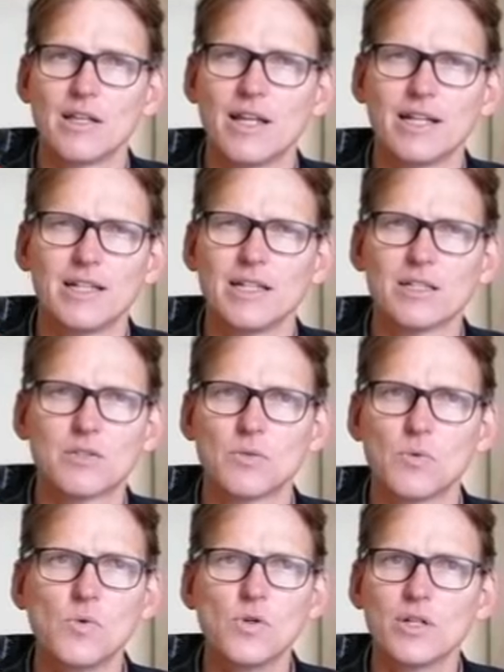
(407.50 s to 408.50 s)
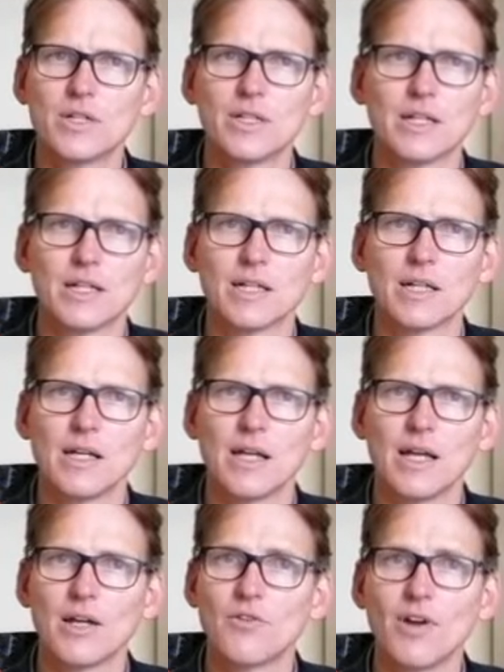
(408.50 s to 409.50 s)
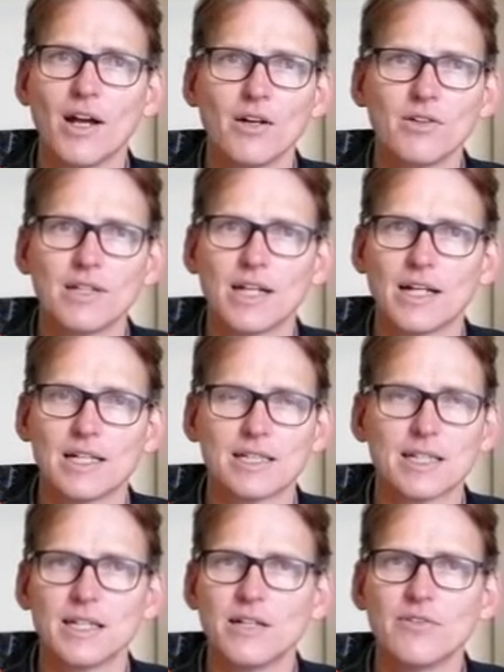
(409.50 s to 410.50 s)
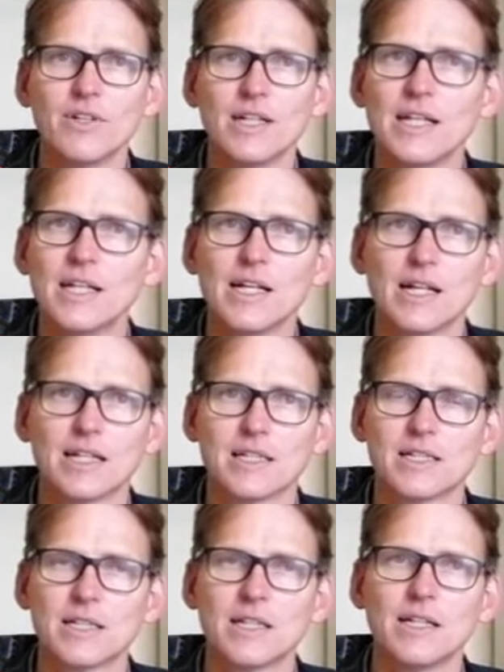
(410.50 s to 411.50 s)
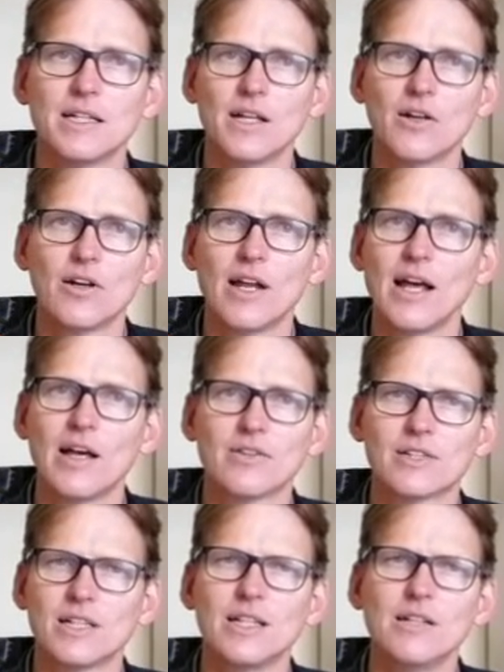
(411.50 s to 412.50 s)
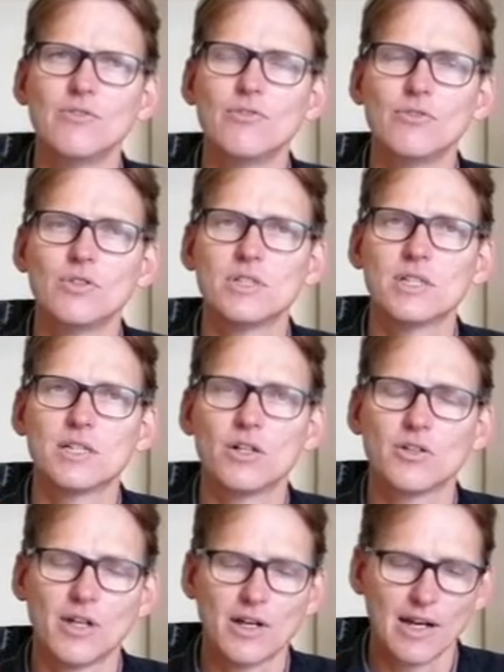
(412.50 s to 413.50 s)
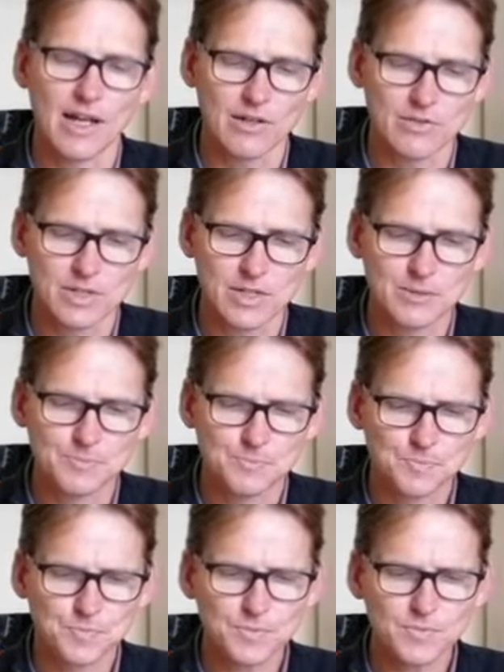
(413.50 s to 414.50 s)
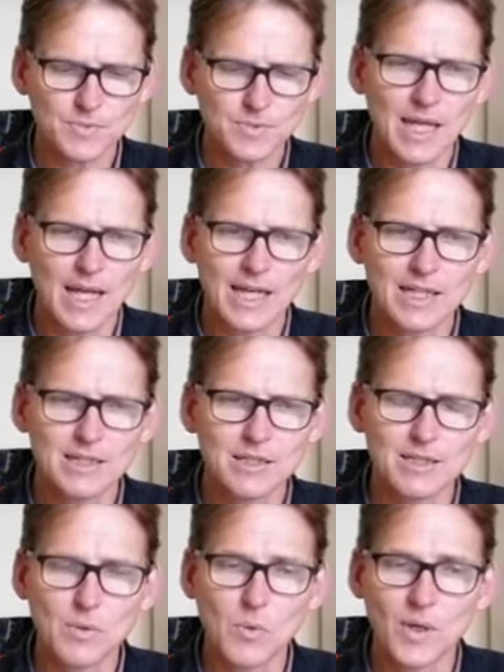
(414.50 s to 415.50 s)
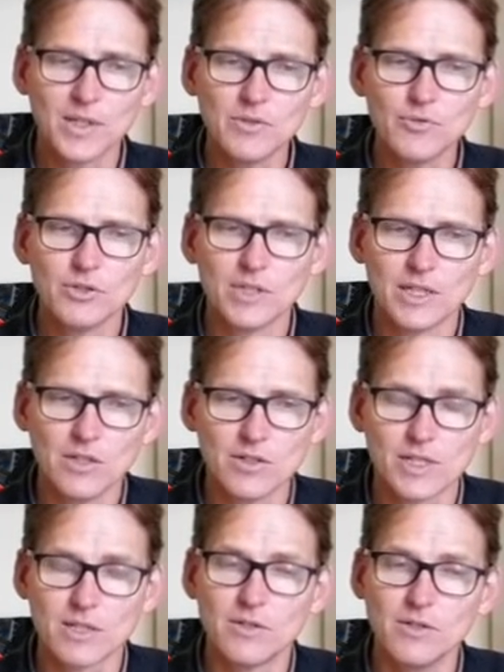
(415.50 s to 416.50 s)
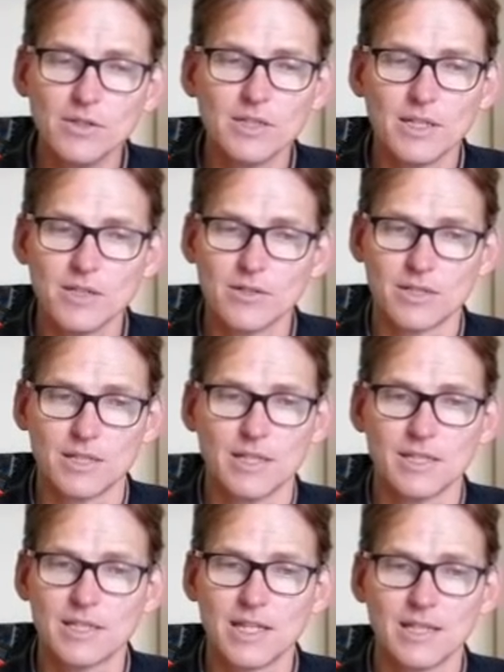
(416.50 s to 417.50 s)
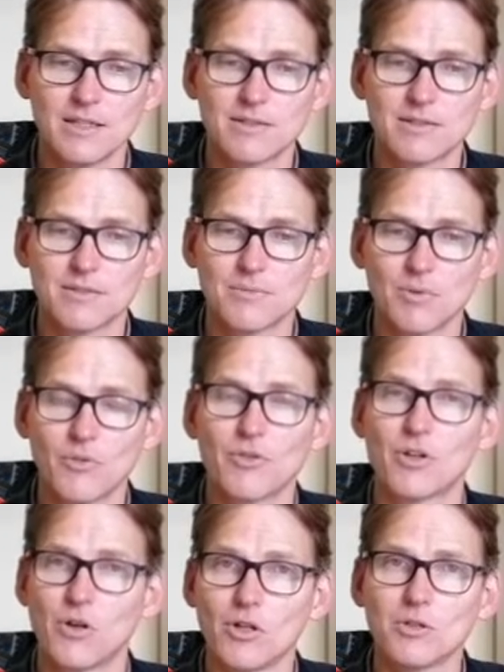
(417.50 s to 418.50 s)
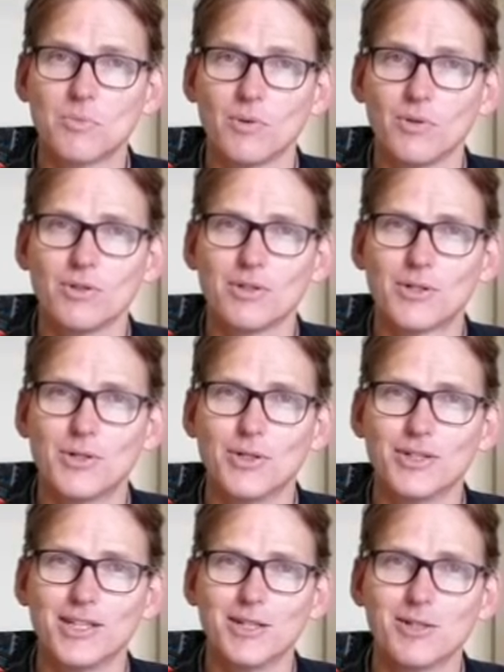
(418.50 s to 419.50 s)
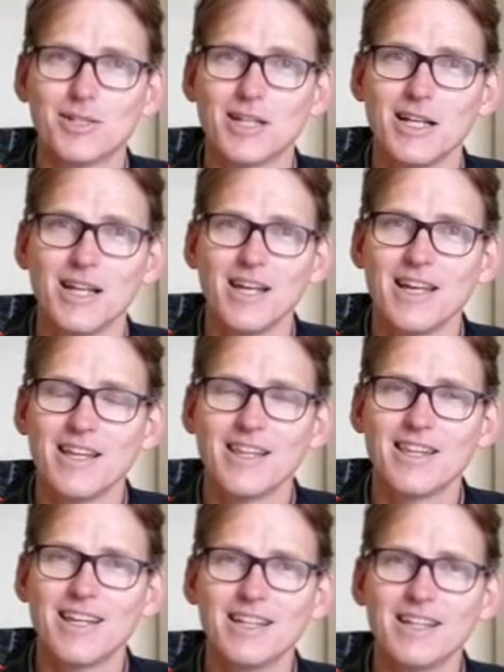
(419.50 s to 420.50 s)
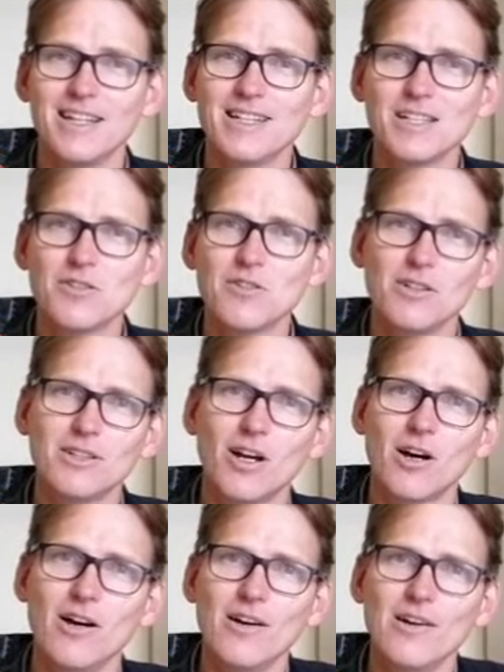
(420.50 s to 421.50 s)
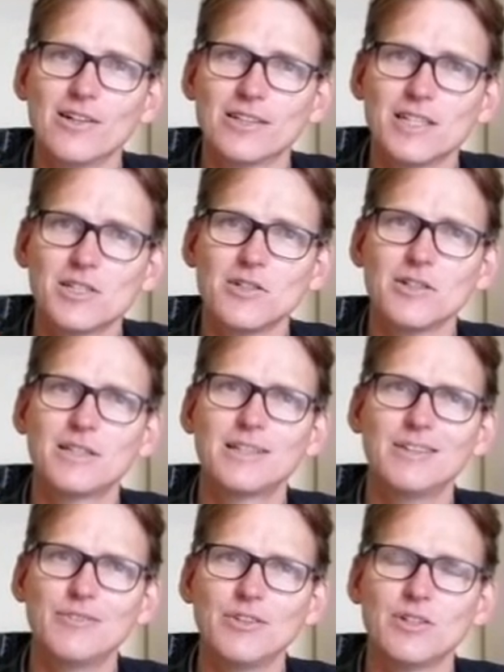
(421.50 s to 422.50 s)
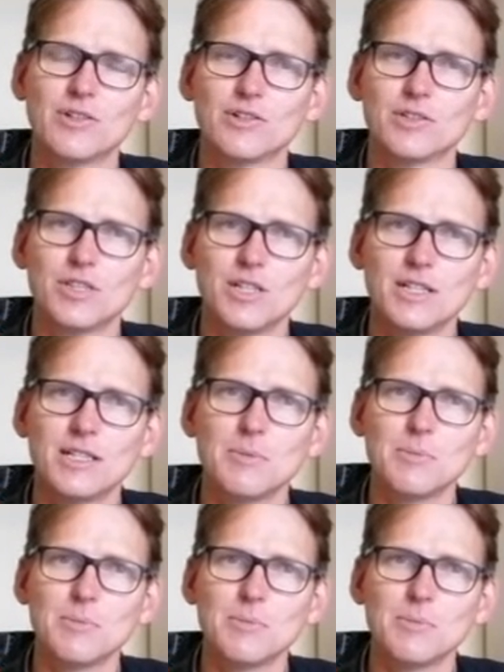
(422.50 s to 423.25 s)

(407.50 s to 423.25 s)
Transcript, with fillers: that is working around us and even in us in our lives and influences on our lives. And the wonderful news, the good news is that of the gospel, the good news, that it is not hard, it's not difficult. Jesus